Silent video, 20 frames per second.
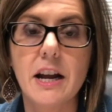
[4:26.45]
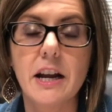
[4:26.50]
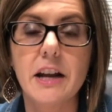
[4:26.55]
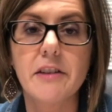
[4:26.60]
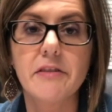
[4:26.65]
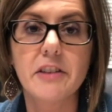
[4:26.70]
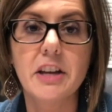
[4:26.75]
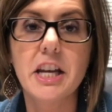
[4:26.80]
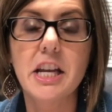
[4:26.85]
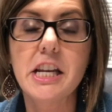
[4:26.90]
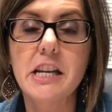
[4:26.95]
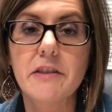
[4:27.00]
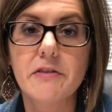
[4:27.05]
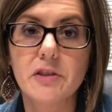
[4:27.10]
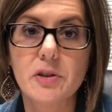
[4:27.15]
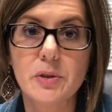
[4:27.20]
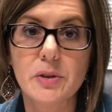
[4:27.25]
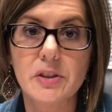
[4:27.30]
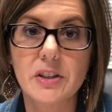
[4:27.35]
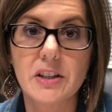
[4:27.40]
If any of
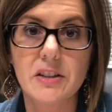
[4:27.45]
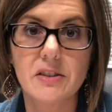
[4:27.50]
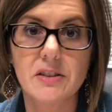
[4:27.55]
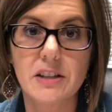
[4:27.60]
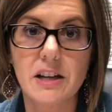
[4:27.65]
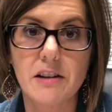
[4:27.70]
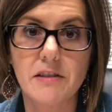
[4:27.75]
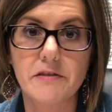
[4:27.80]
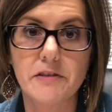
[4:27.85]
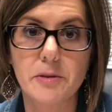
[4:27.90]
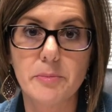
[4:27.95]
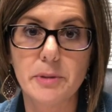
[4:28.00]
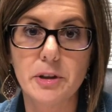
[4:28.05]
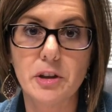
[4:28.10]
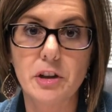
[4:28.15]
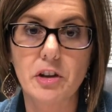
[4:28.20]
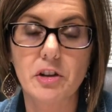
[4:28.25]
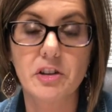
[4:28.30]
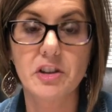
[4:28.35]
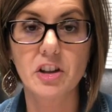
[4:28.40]
those things sound
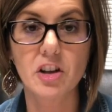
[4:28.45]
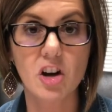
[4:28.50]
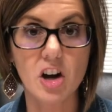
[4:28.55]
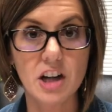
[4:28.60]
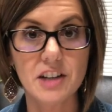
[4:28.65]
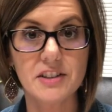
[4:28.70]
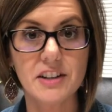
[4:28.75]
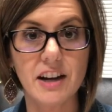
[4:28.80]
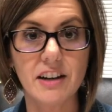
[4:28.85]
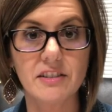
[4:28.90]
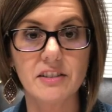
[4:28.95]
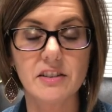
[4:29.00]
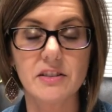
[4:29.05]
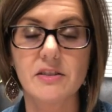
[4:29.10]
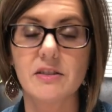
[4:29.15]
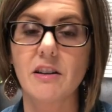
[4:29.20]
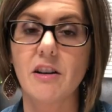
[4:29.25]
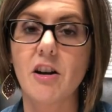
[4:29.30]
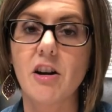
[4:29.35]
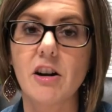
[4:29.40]
familiar, then contact
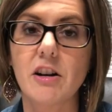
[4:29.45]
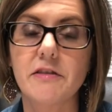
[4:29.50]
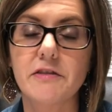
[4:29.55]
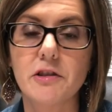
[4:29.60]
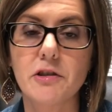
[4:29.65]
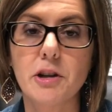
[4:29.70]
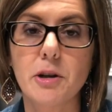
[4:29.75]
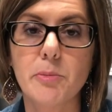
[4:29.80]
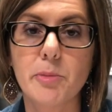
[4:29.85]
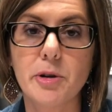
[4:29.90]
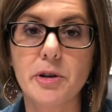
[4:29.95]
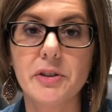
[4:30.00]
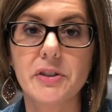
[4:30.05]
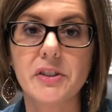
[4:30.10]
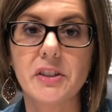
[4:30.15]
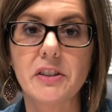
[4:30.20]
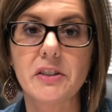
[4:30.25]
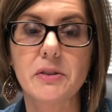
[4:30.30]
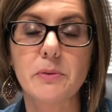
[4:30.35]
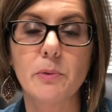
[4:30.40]
us. Our phone number is
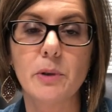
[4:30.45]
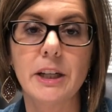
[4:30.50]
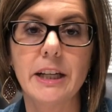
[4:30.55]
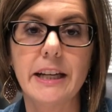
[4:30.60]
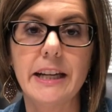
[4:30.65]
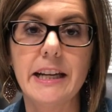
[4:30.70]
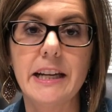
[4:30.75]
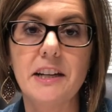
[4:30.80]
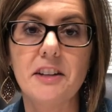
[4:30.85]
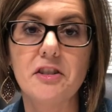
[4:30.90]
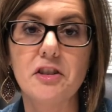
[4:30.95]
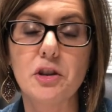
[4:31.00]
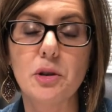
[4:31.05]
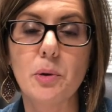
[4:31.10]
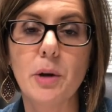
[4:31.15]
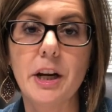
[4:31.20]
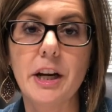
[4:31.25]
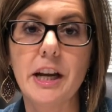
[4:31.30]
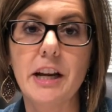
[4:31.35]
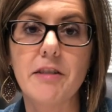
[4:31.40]
618
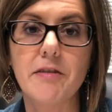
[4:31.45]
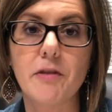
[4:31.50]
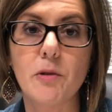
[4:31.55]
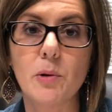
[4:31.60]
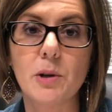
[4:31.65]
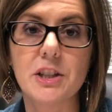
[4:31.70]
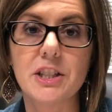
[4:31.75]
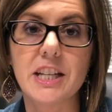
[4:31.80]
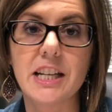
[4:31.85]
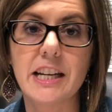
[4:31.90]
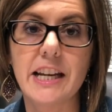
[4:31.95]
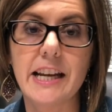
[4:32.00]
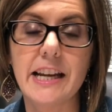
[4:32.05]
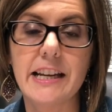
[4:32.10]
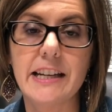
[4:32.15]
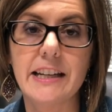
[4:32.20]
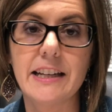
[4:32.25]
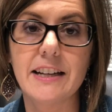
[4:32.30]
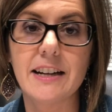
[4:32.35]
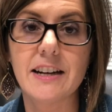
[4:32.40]
288
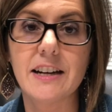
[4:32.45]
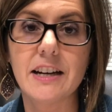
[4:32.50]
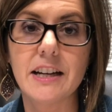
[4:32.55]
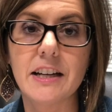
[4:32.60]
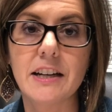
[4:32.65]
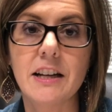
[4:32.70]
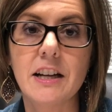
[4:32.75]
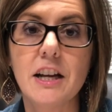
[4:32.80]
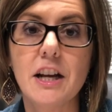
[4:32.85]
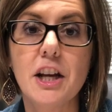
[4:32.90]
1489.